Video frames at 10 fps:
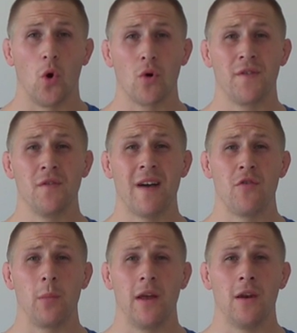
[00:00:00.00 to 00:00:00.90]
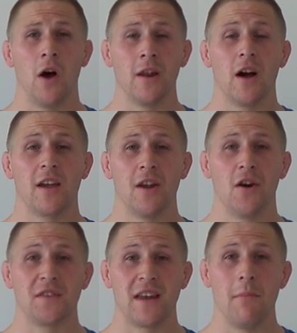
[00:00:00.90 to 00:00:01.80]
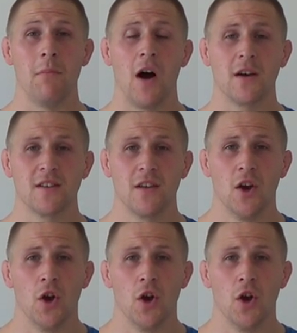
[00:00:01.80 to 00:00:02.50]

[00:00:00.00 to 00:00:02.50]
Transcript: or if you've ever been unlucky enough to get mugged,